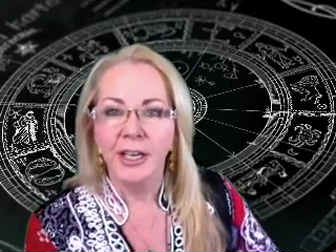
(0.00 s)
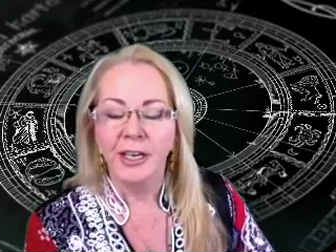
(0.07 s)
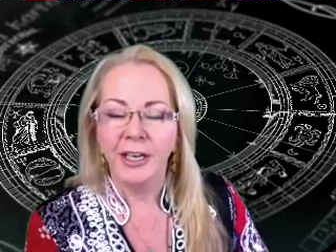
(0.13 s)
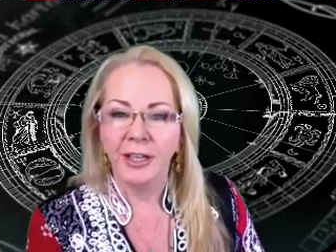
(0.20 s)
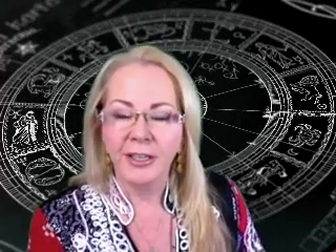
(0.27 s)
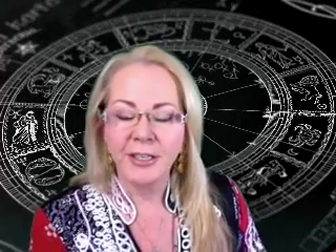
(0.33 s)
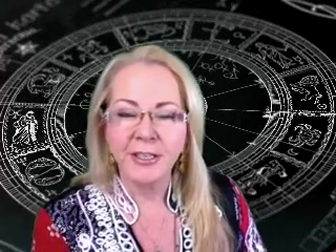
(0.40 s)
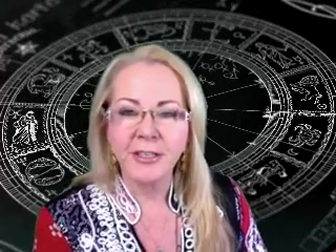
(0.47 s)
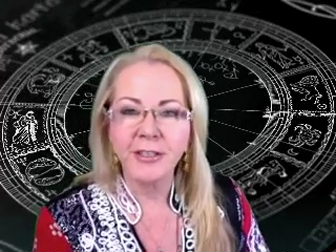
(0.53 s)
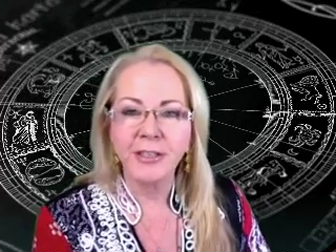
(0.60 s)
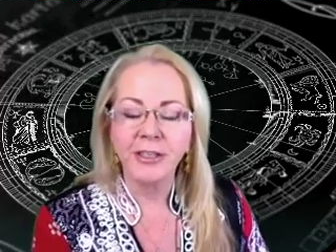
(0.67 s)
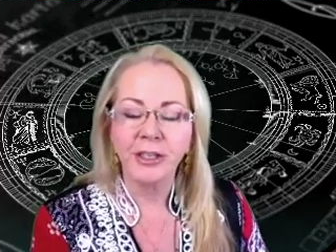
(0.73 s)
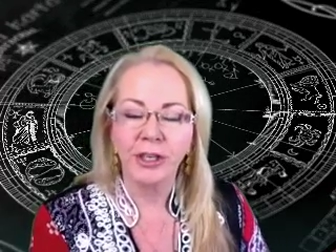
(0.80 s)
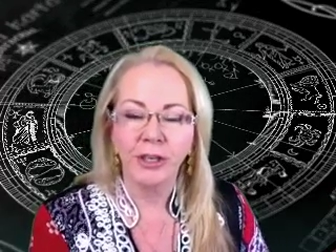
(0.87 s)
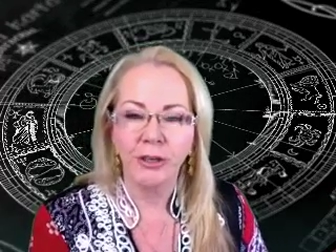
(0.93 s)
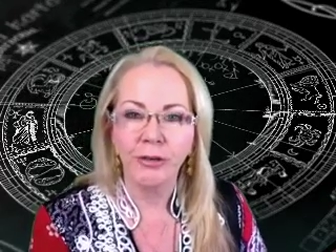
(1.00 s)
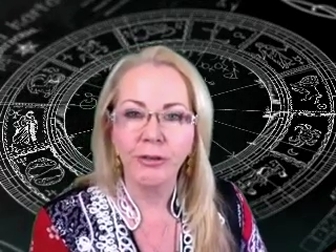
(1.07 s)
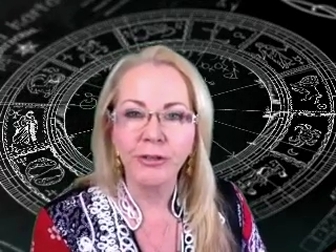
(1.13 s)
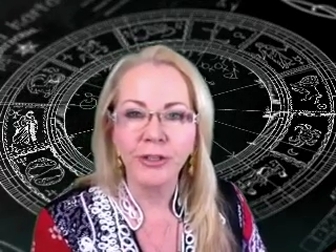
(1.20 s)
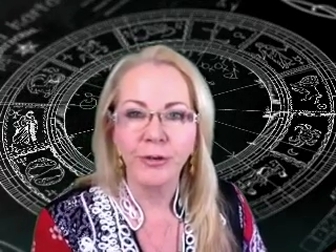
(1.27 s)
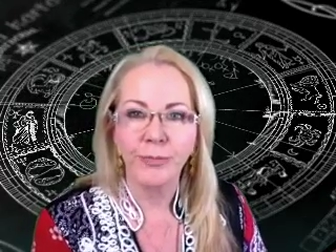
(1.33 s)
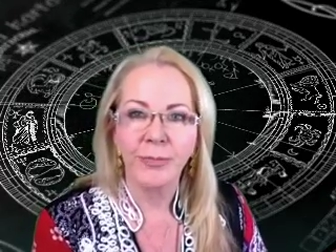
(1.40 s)
Now, this is a
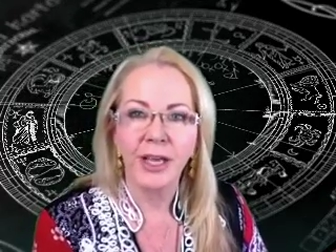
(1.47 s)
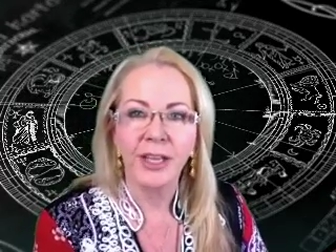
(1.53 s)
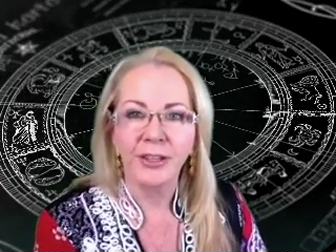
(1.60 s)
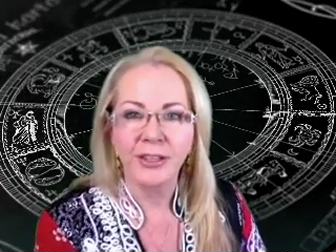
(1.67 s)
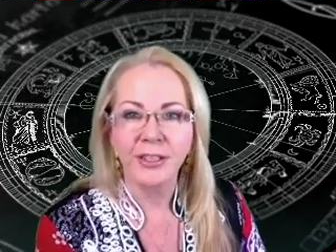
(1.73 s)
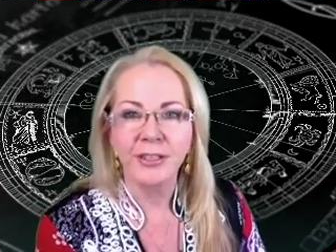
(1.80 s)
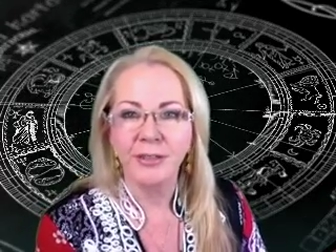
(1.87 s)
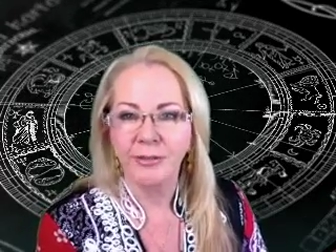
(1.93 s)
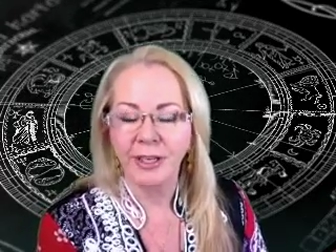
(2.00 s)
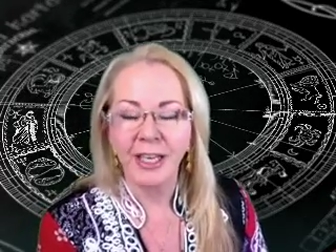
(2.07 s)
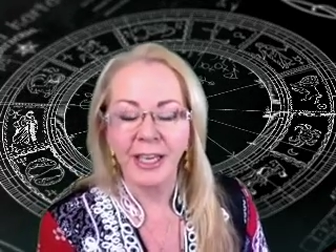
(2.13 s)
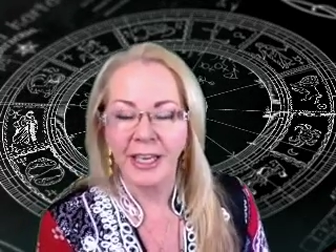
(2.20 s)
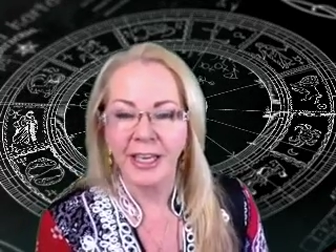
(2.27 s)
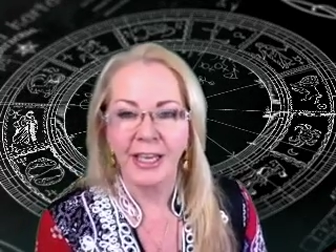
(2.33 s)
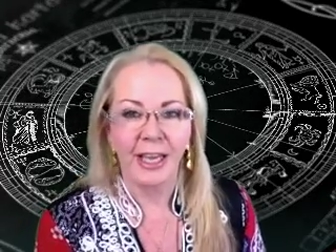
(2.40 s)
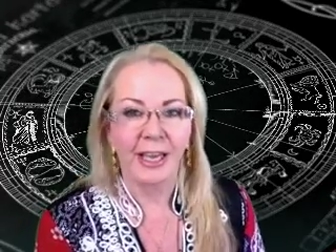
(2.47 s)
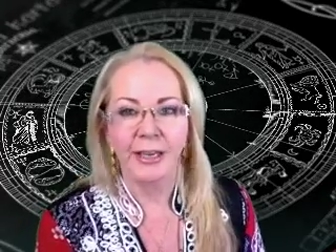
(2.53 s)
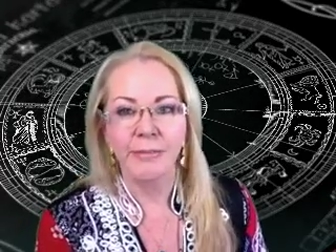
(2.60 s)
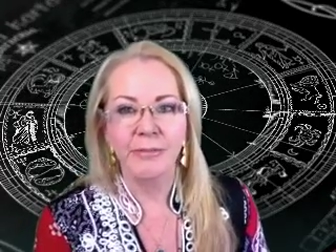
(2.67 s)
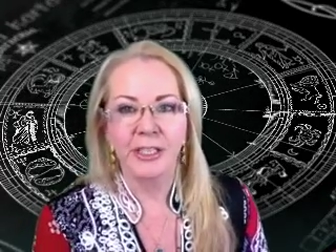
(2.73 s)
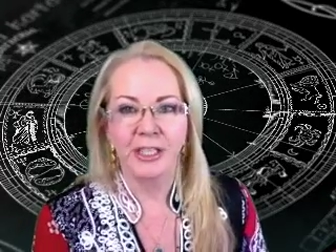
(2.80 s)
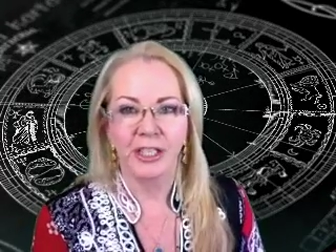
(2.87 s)
huge month. It's really a
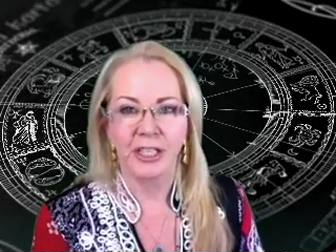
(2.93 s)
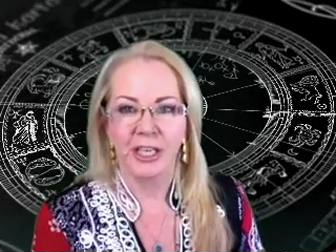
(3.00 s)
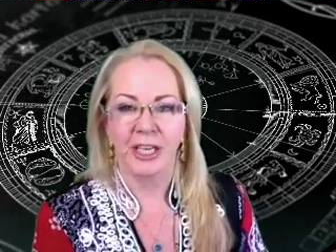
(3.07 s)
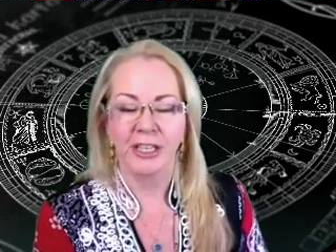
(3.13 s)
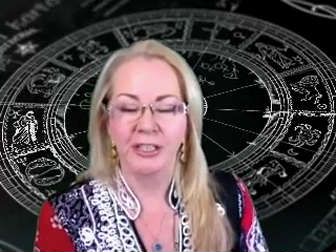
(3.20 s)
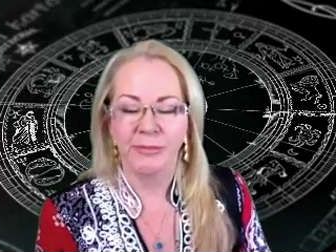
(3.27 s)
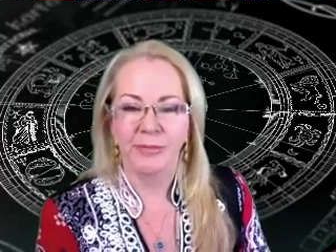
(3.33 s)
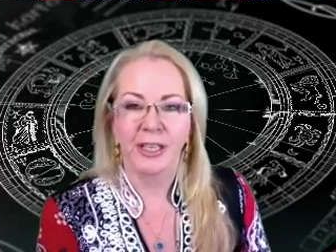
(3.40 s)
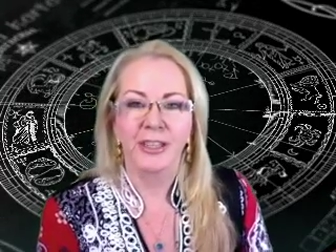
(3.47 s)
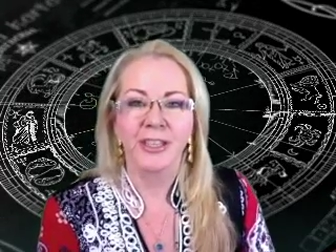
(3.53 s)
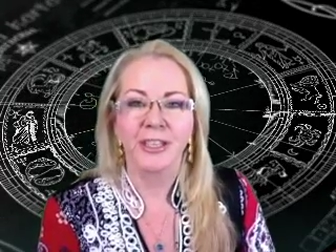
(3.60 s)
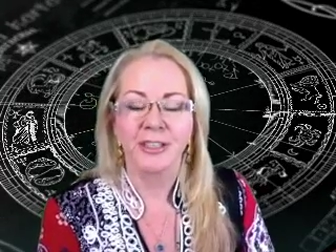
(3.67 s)
game change month.